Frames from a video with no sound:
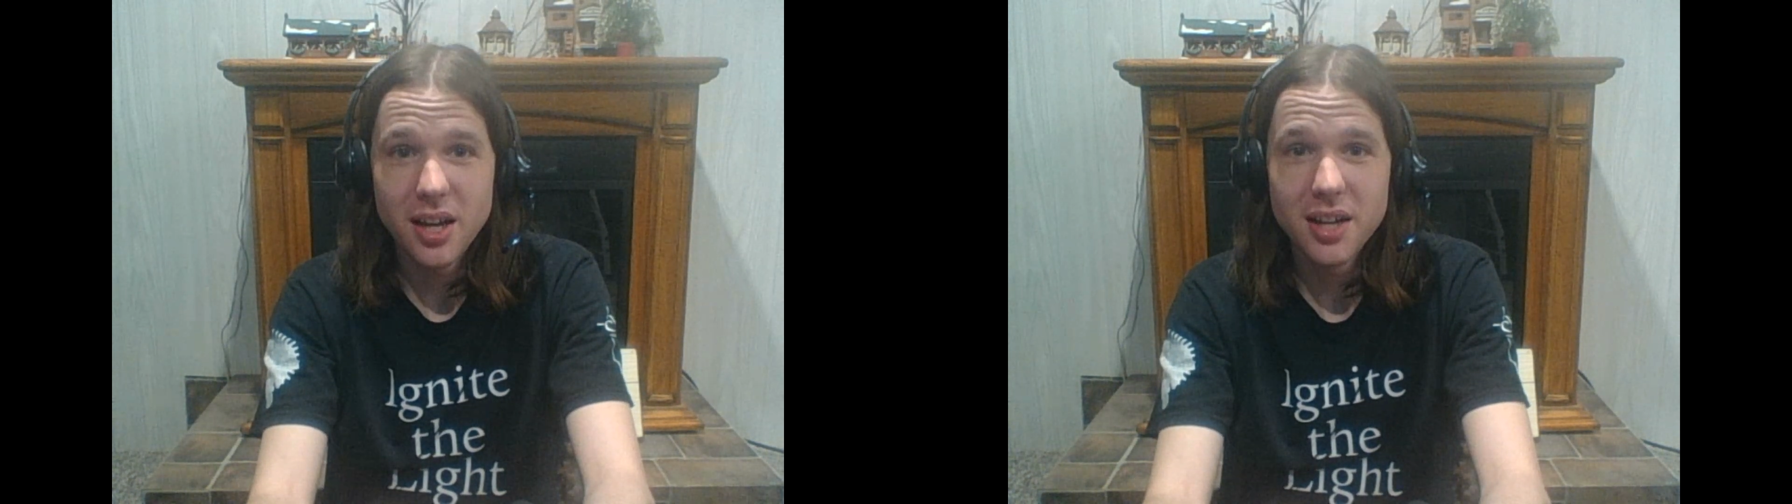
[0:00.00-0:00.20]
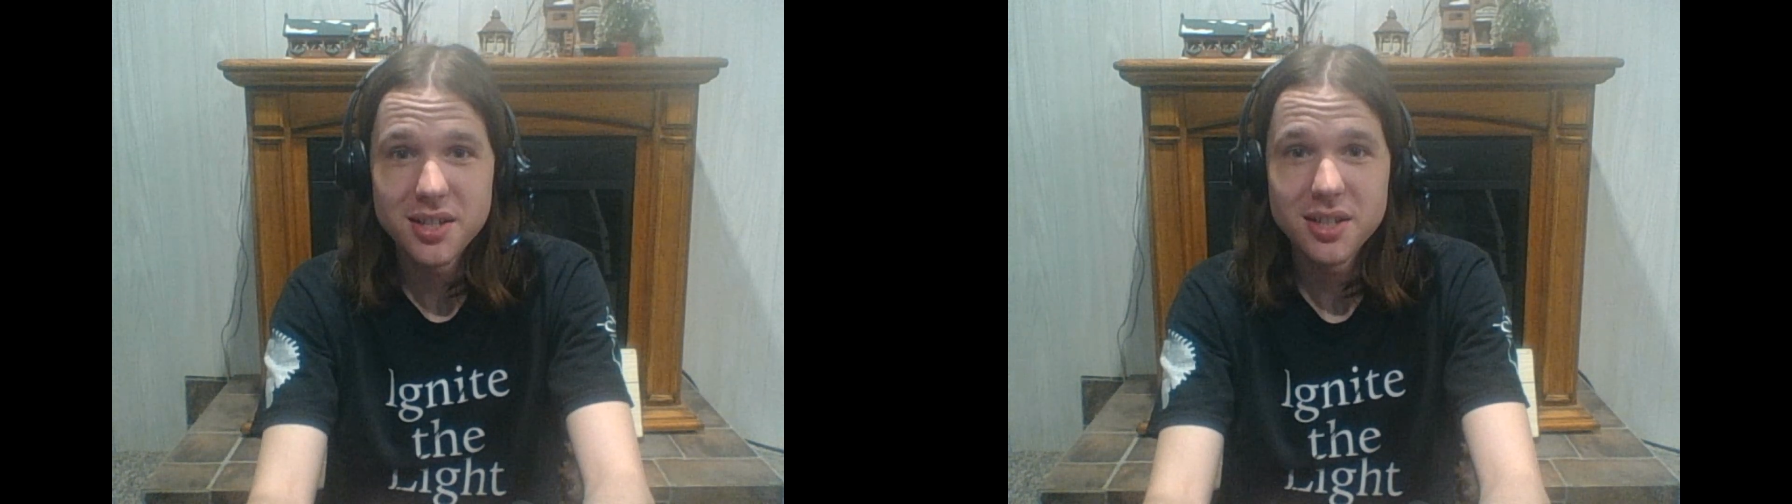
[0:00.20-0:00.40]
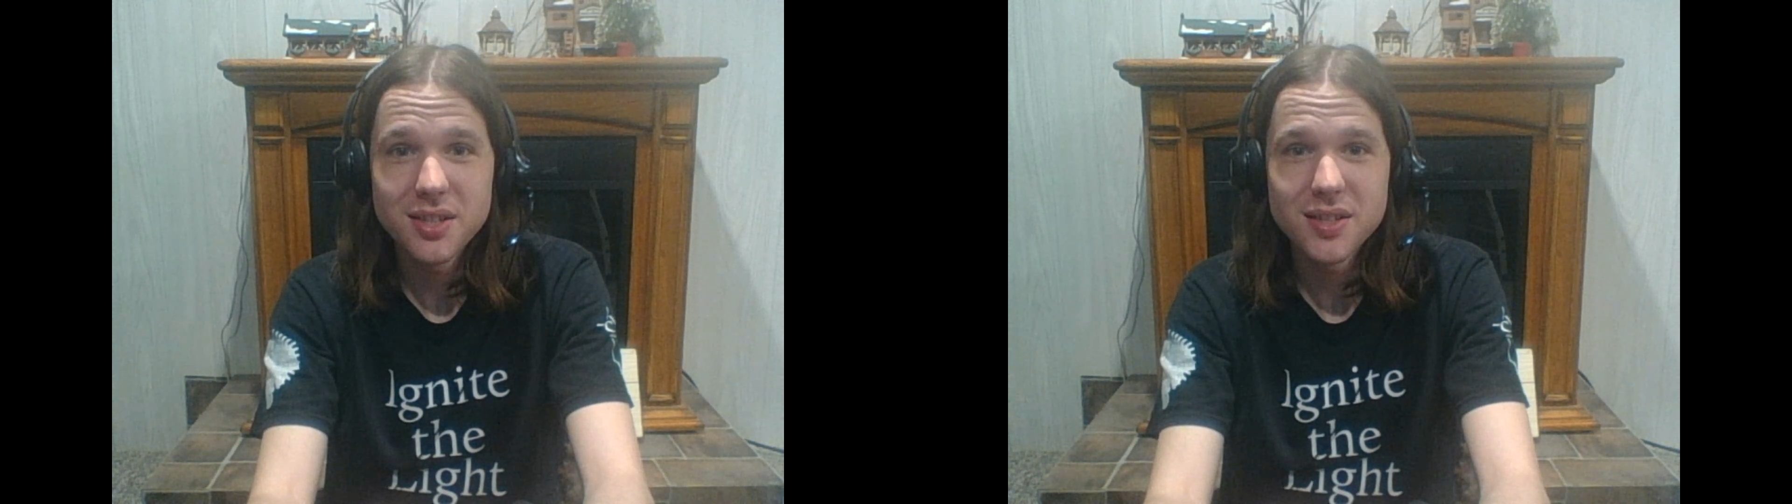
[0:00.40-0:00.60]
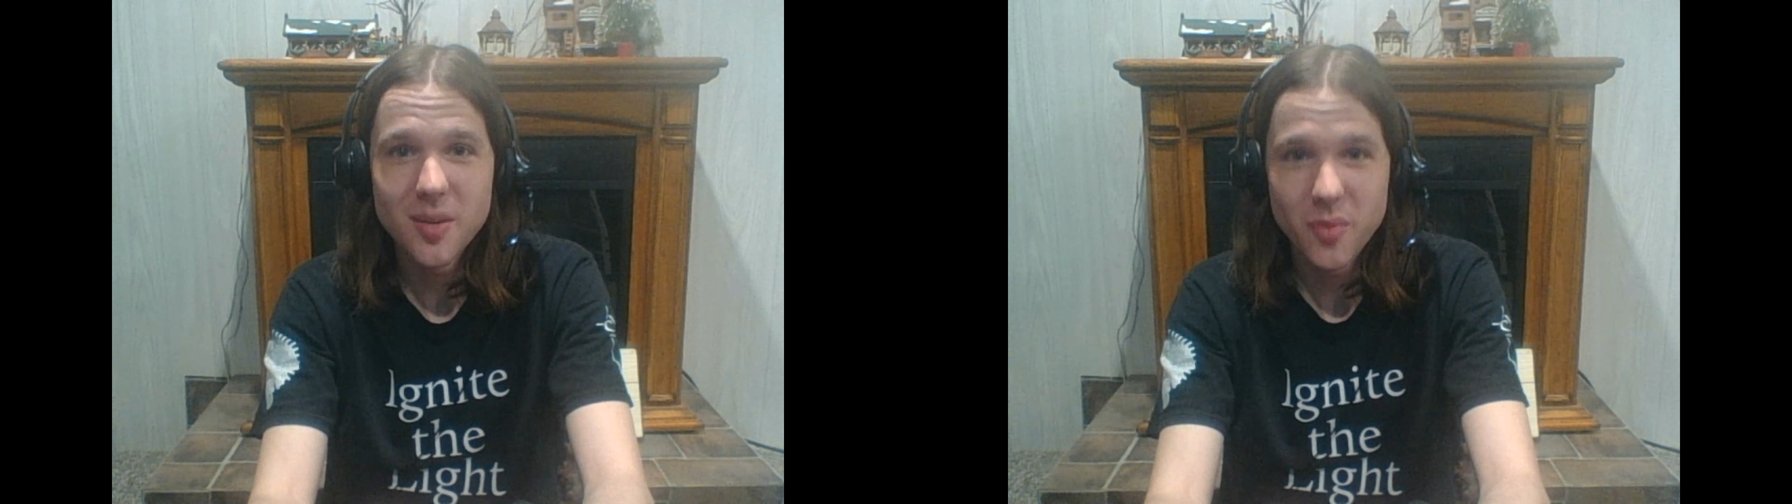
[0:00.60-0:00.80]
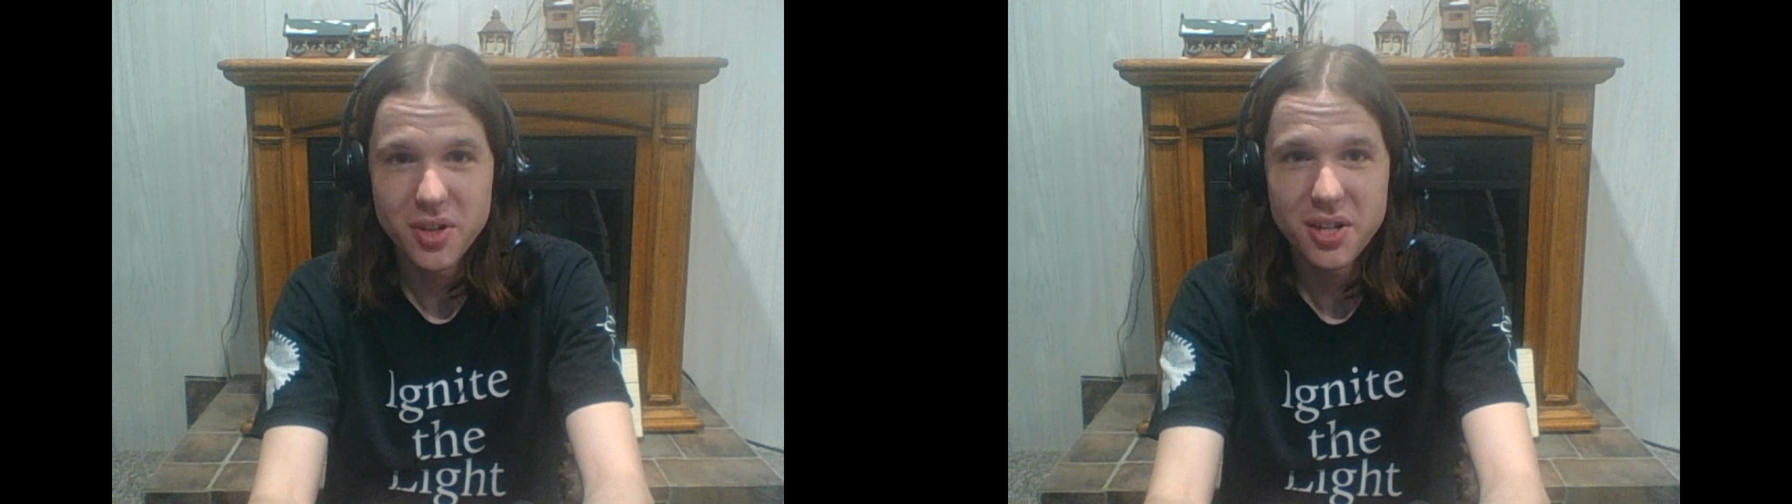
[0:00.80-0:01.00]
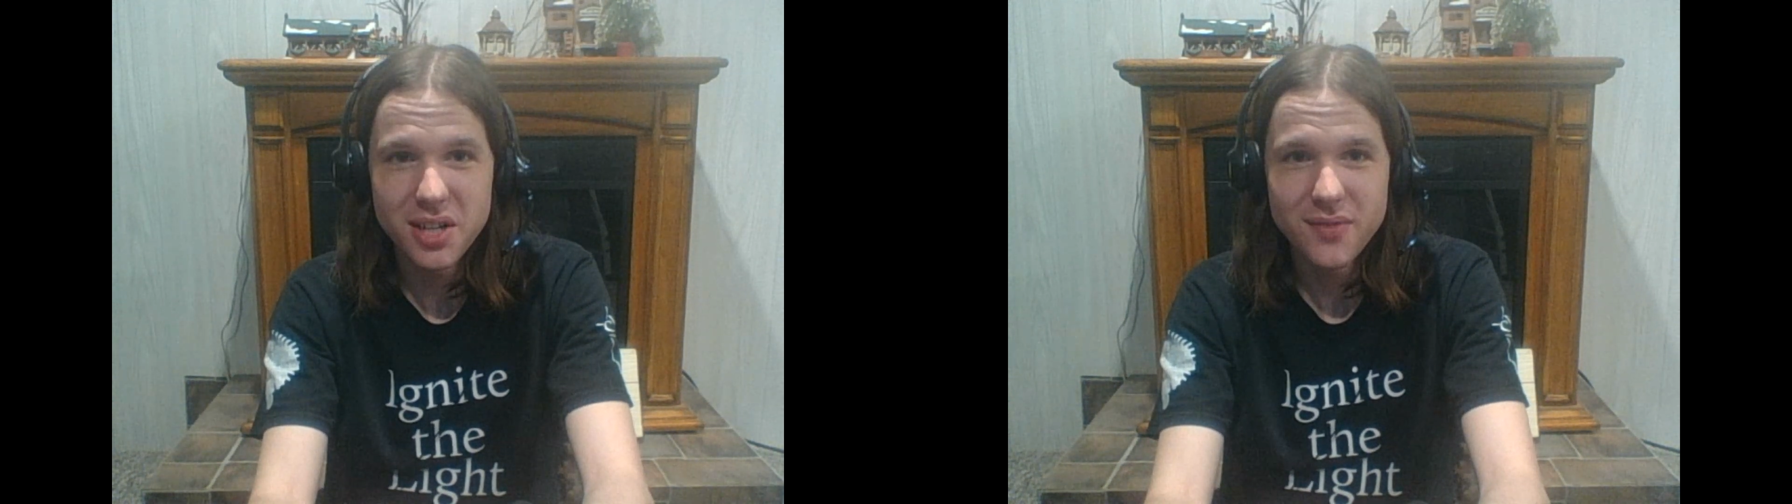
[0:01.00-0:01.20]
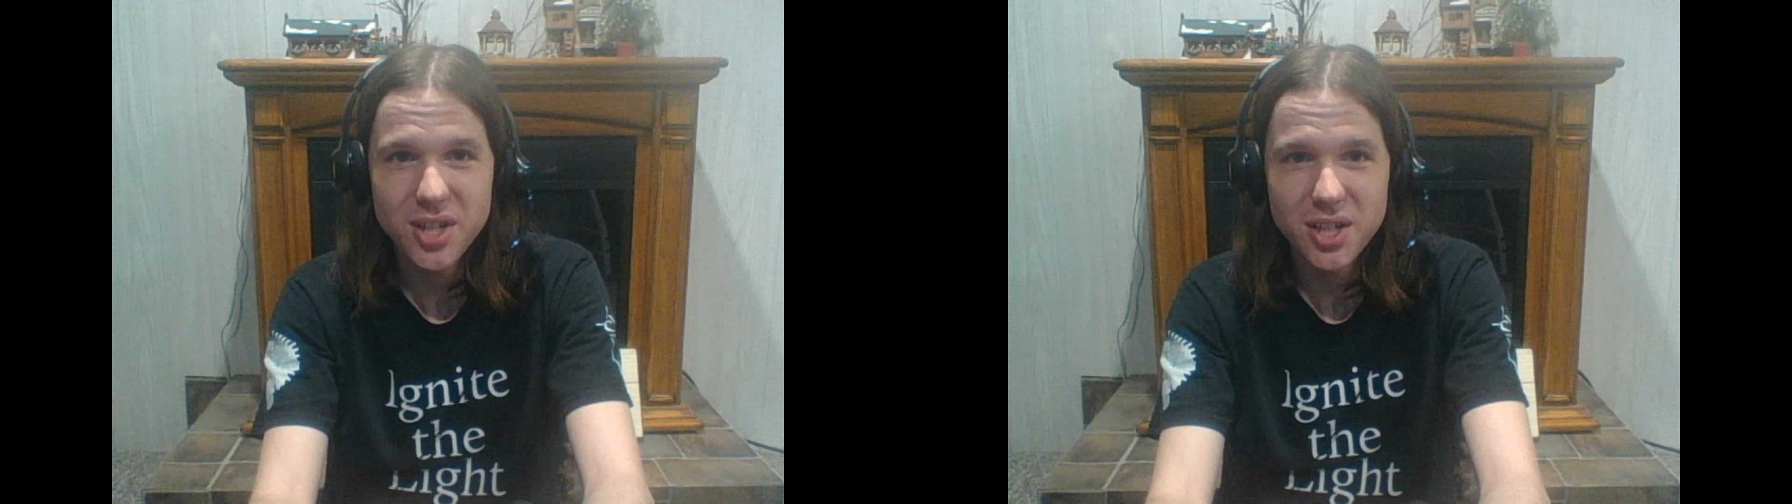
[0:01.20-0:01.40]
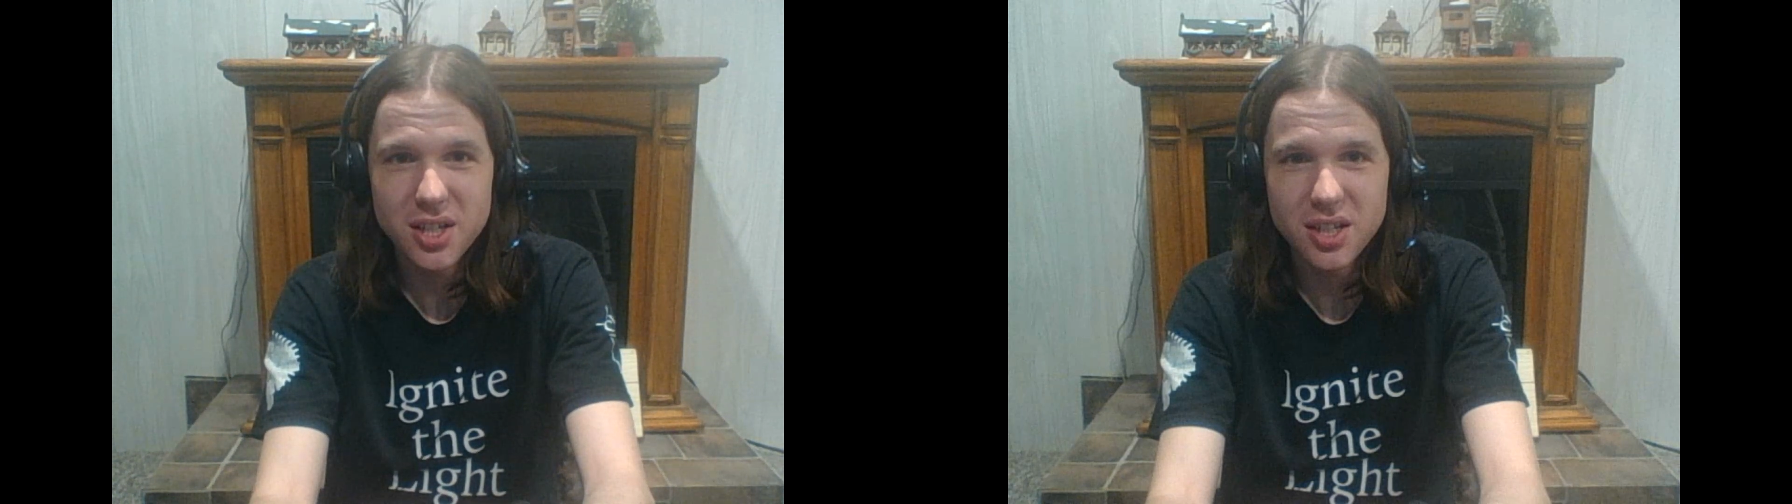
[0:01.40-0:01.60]
onto the summary
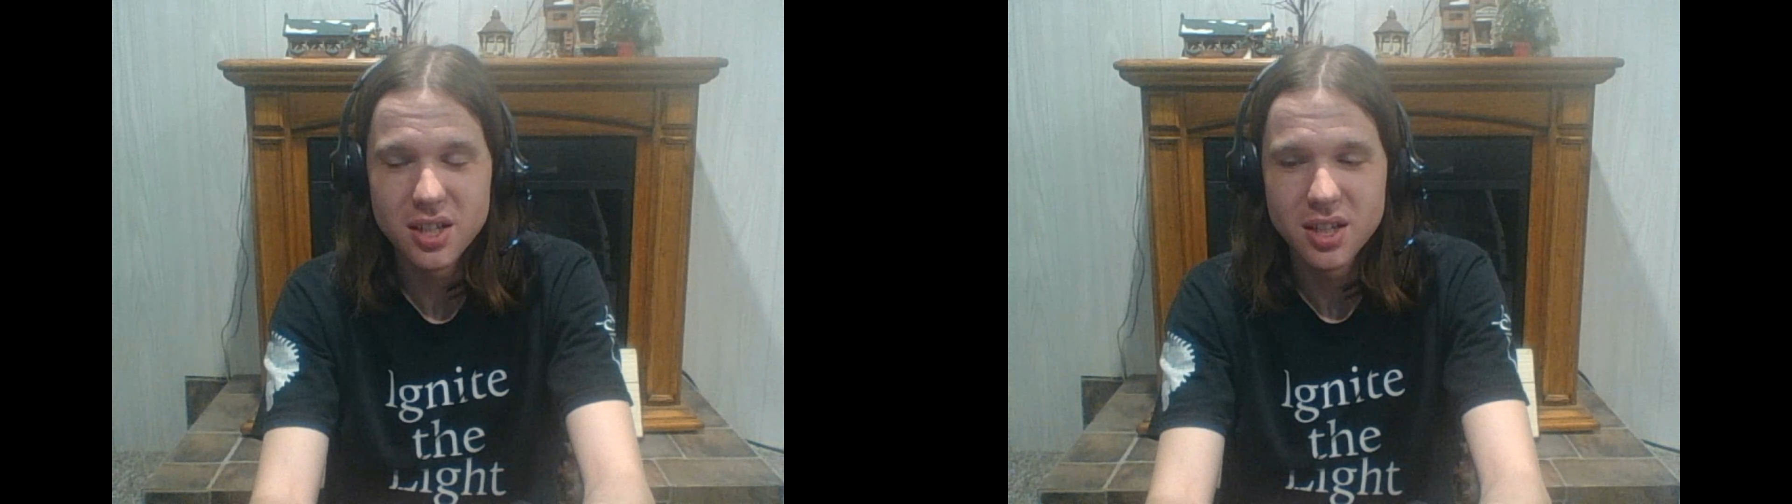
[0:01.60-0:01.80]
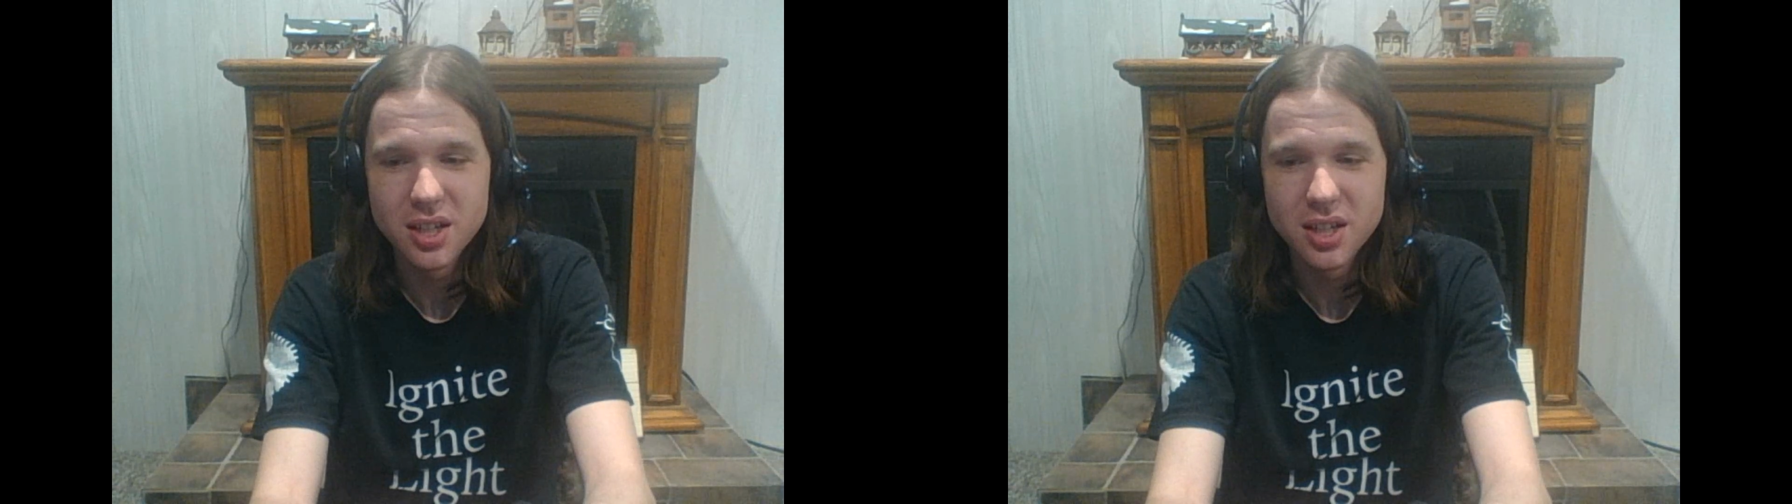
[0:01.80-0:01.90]
DVD.